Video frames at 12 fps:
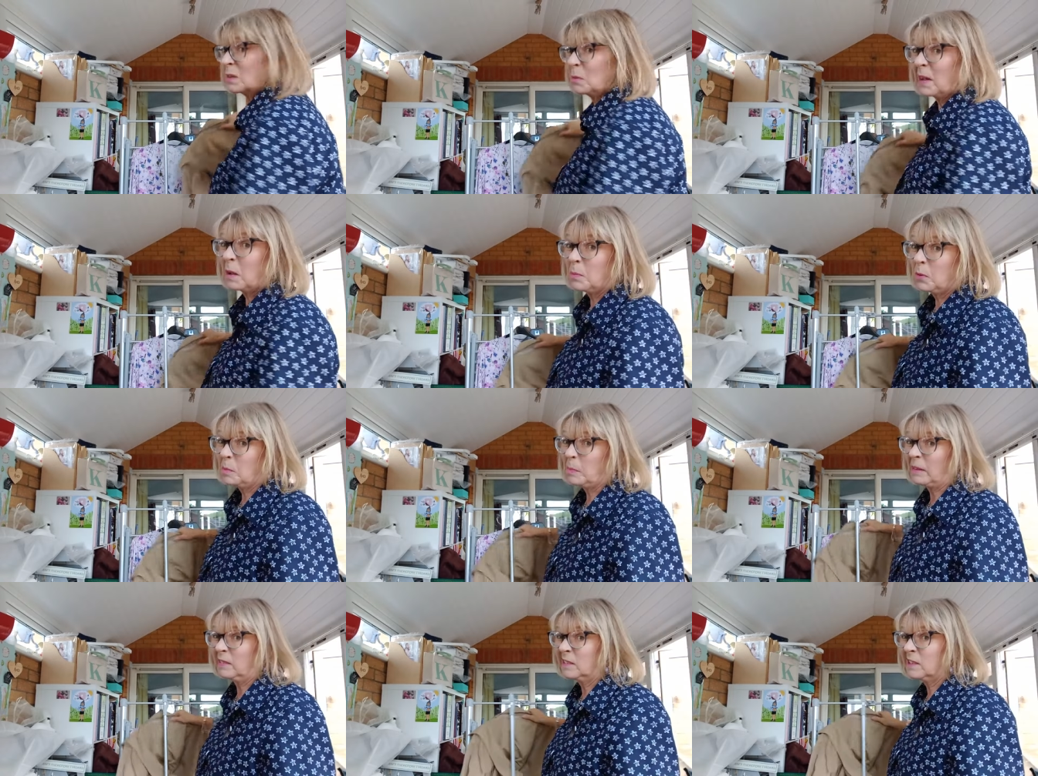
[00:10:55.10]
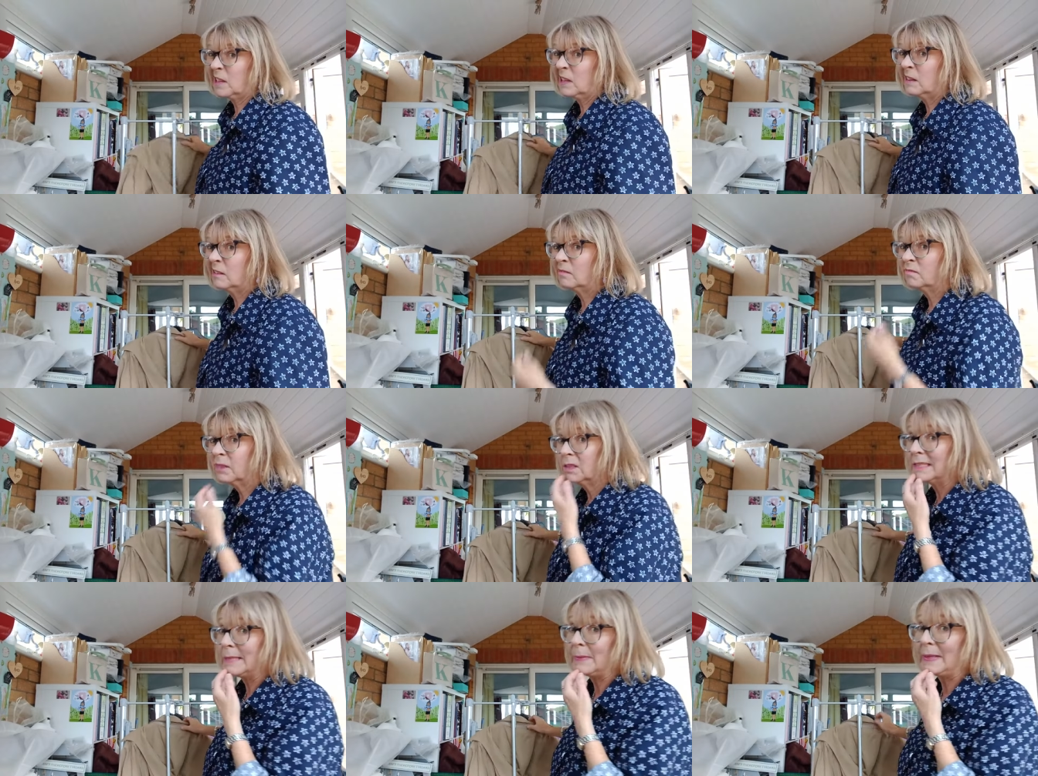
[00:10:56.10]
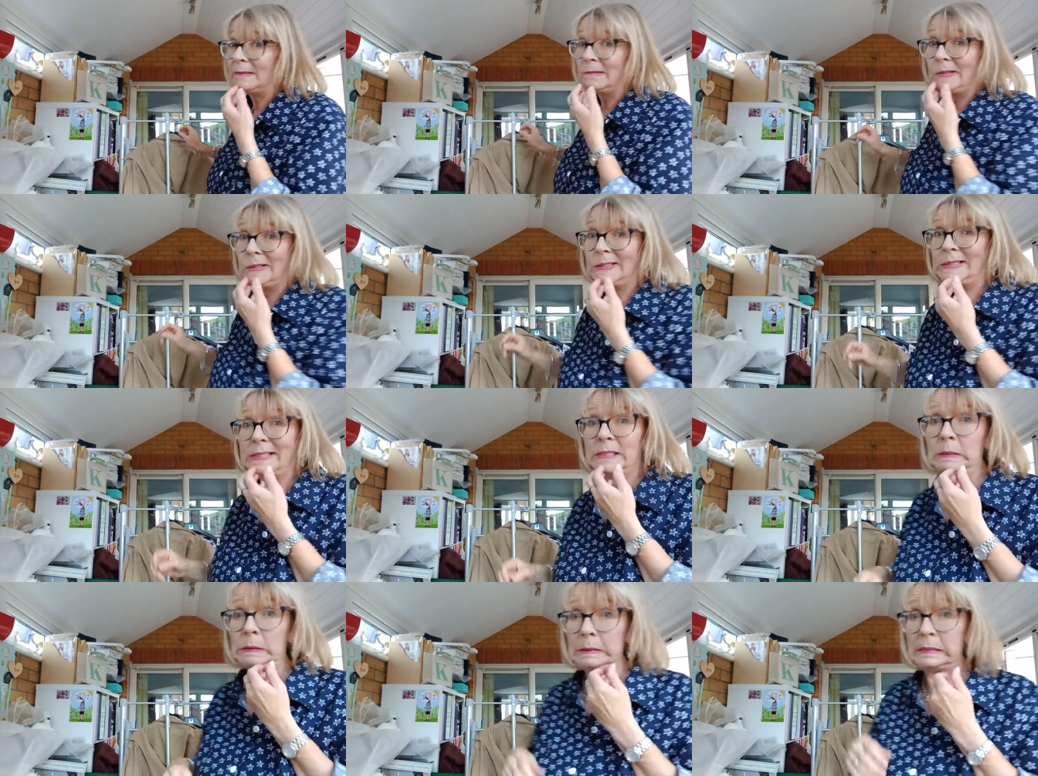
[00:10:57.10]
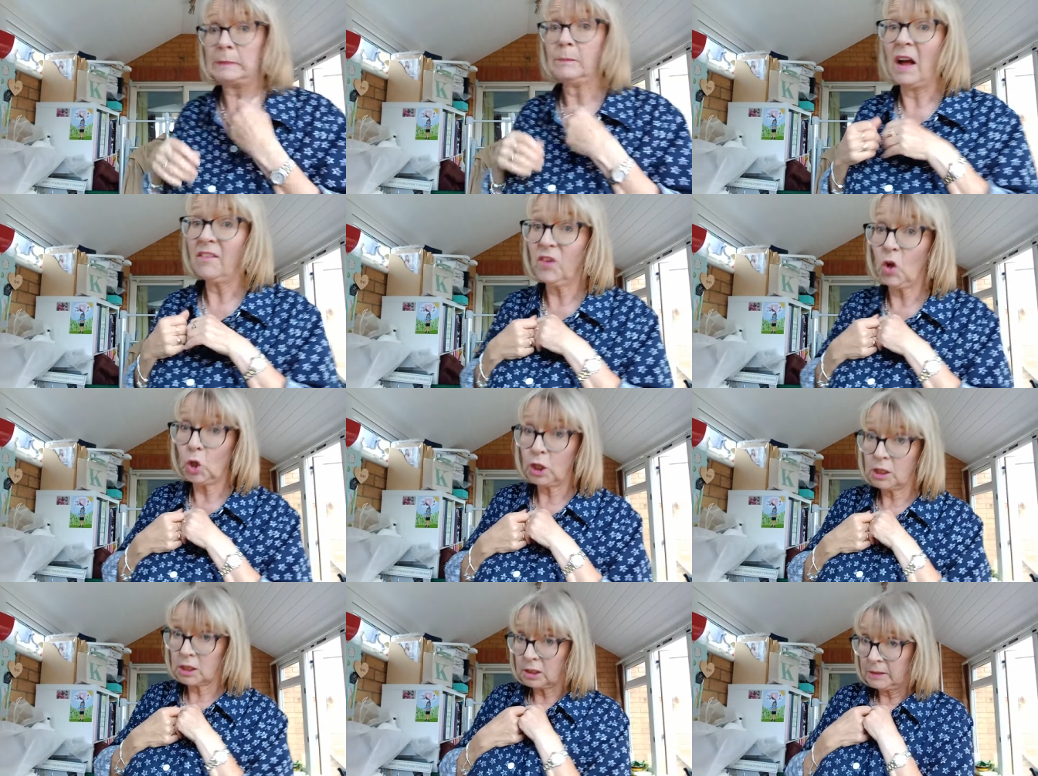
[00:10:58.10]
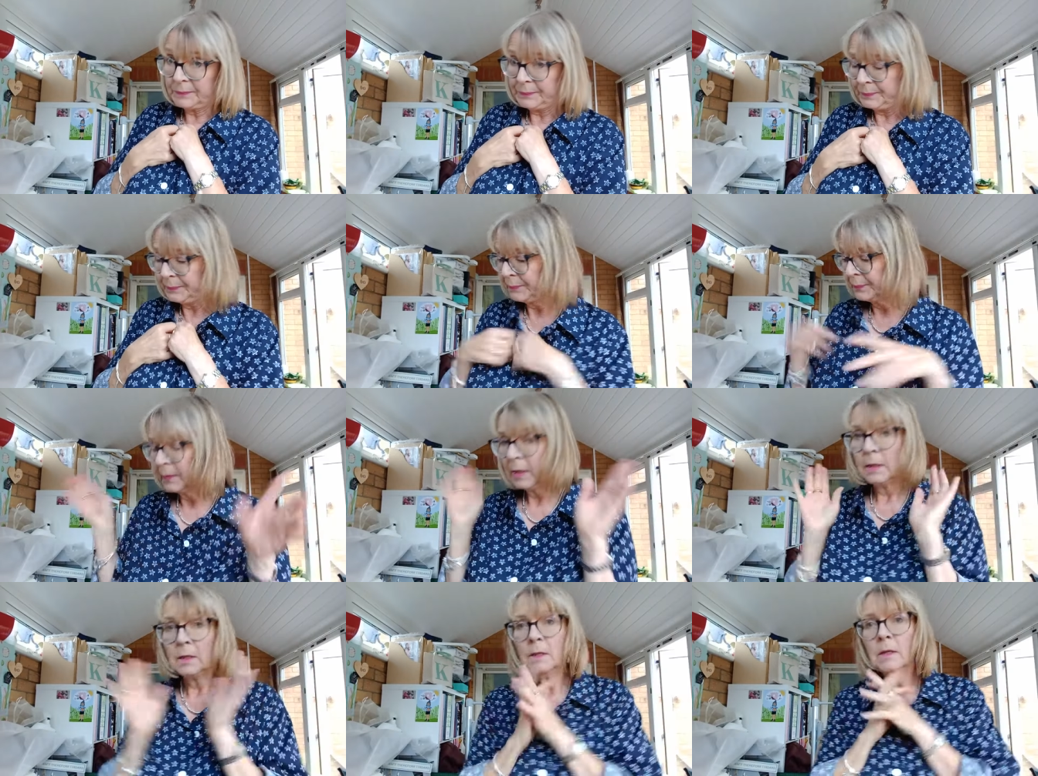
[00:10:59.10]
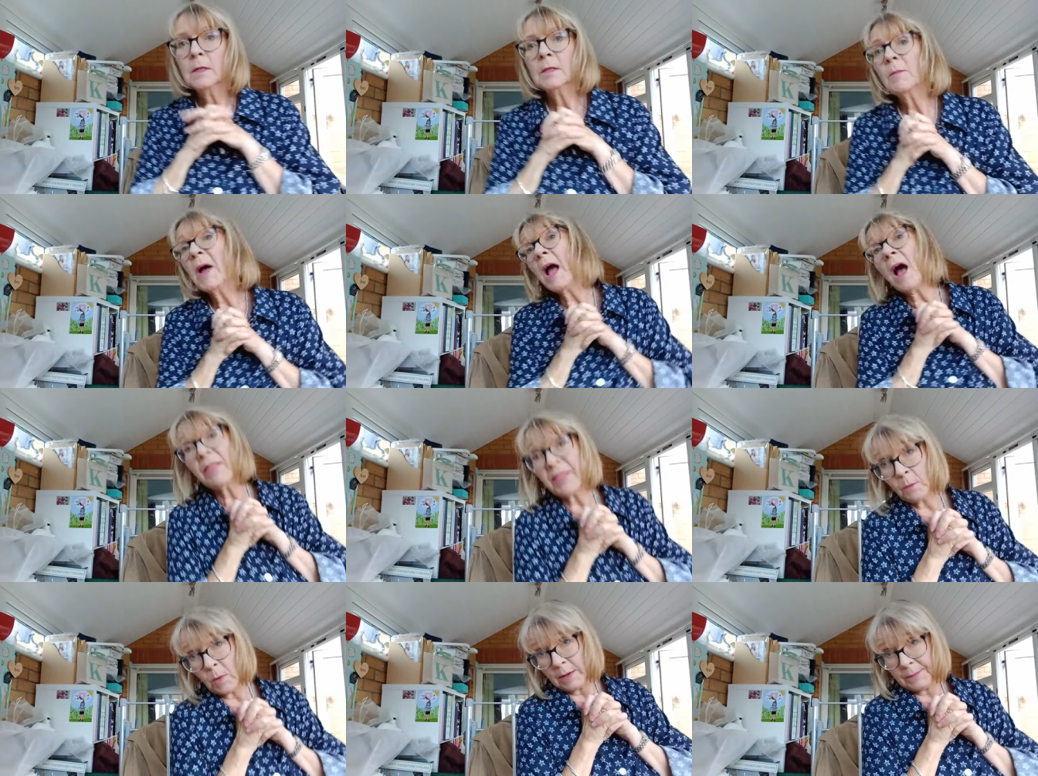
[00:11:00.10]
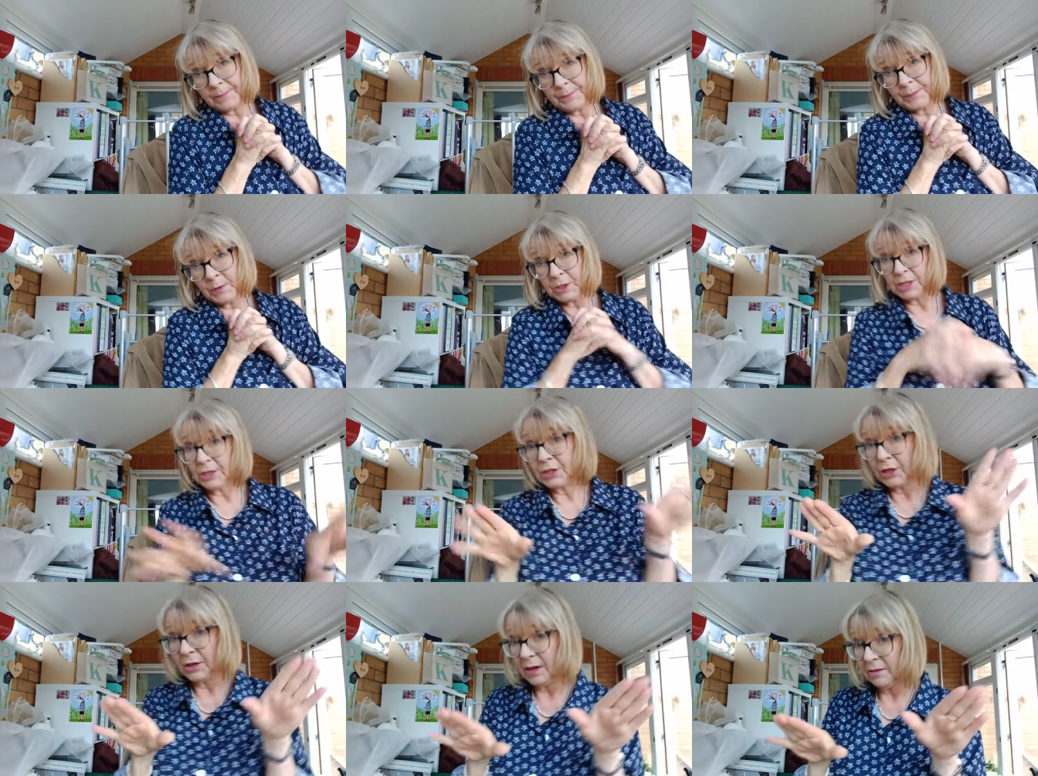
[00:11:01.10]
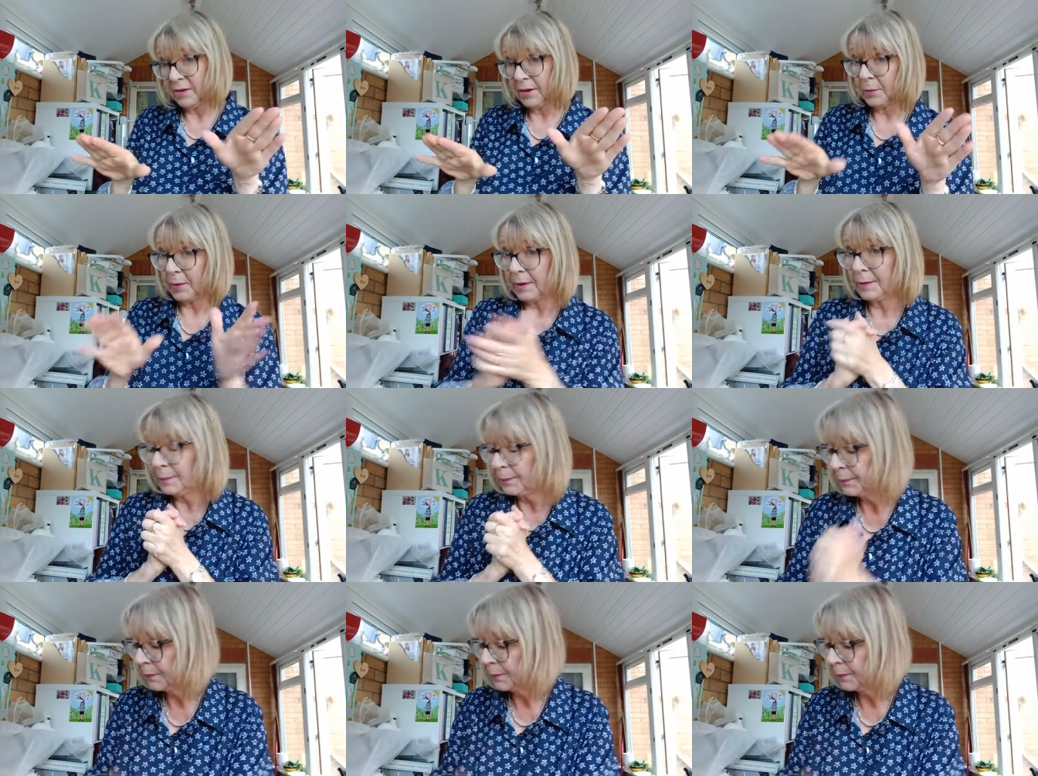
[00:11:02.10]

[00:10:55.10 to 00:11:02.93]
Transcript: the way I put the buttons in, the zip in rather, so it's my fault. So my other one, which didn't turn out very well,